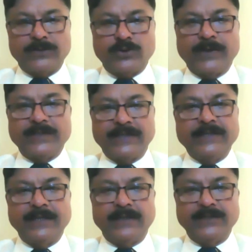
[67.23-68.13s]
joins
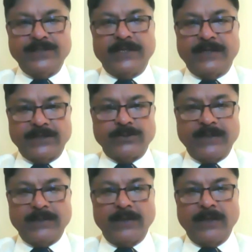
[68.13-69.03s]
an engineer
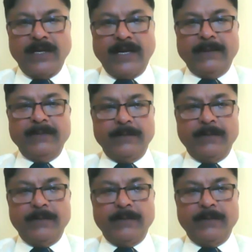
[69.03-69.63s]
regiment and